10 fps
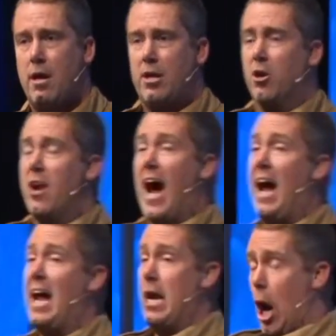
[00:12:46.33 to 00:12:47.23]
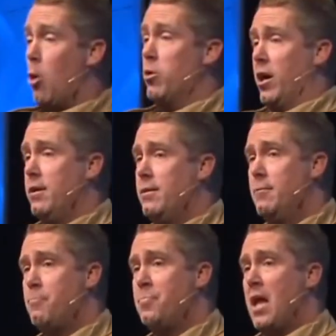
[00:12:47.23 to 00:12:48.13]
You're not an owner,
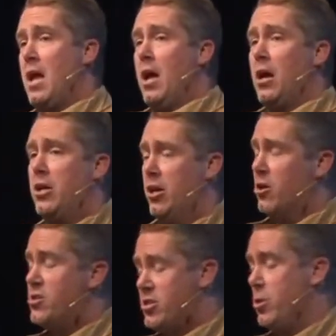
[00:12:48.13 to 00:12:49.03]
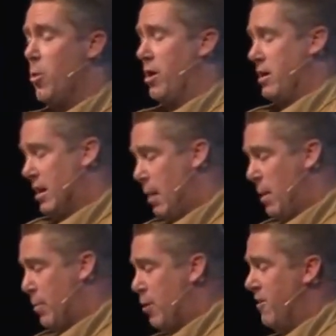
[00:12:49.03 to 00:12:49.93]
you're a steward. Let me
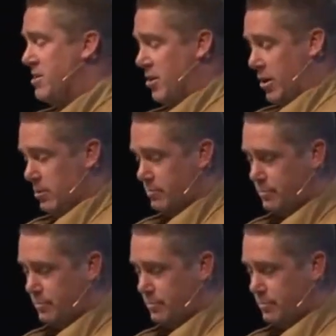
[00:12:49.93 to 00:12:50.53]
prove it to you.